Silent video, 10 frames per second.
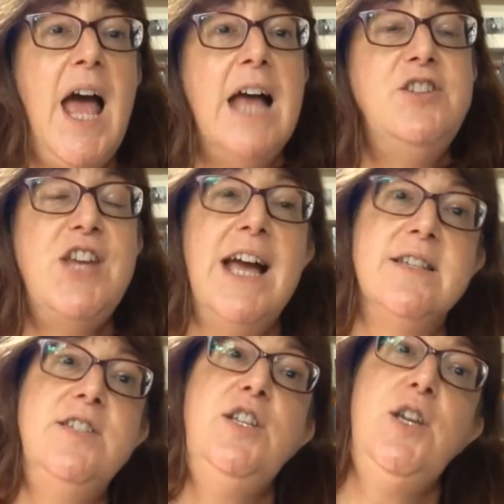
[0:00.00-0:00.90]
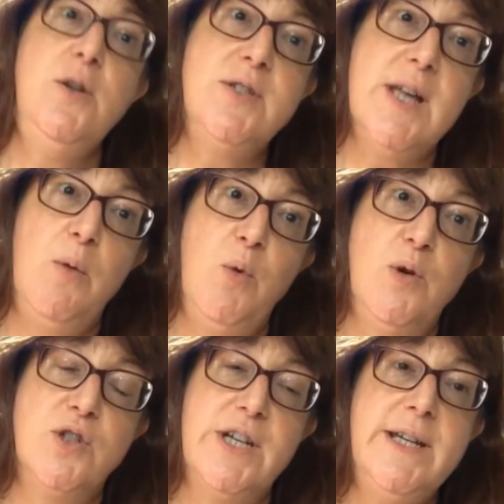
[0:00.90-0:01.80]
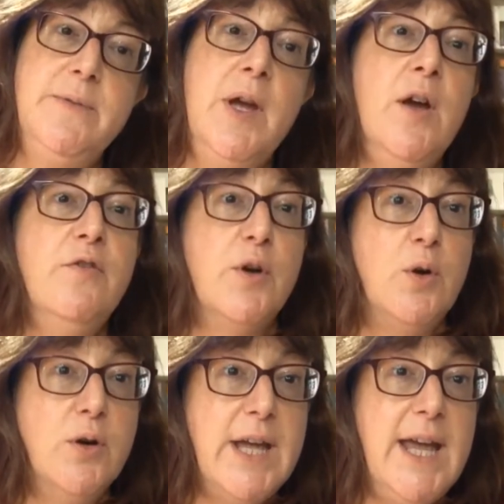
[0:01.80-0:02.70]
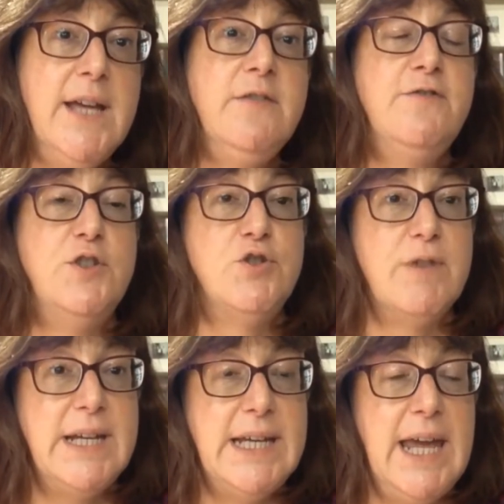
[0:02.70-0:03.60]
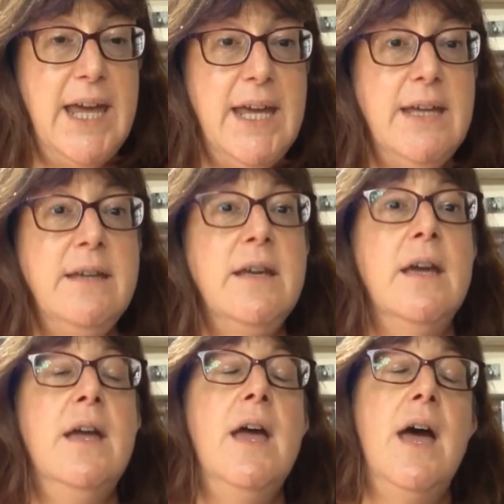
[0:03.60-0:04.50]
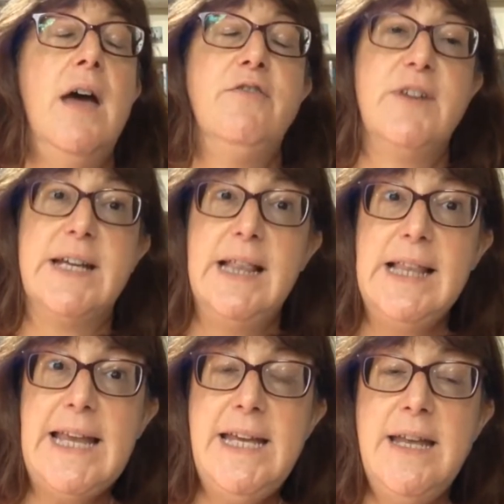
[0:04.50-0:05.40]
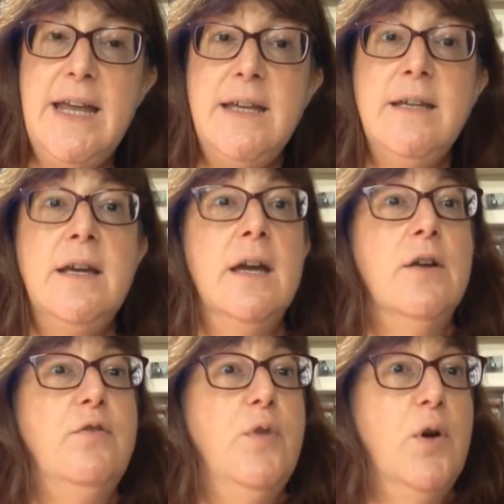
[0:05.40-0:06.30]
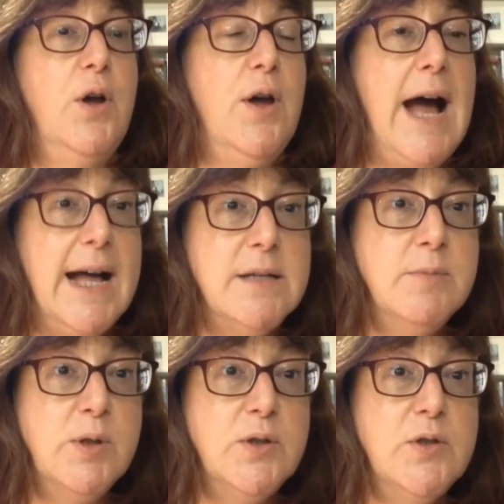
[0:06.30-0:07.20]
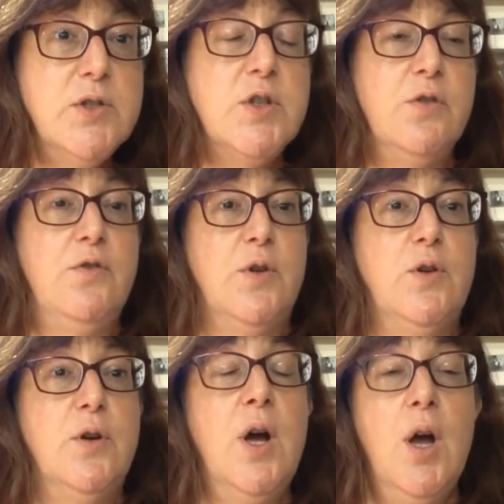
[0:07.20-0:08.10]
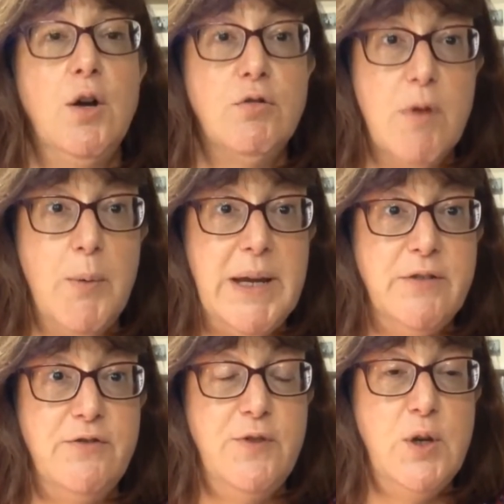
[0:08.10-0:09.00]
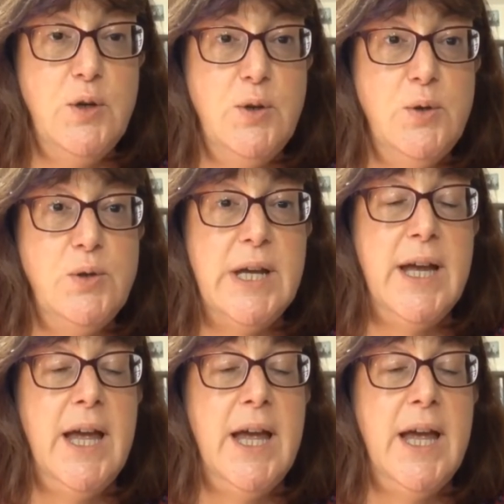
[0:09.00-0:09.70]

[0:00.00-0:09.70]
And she has to use that water for cooking, for drinking, for cleaning, for her animals, for growing food.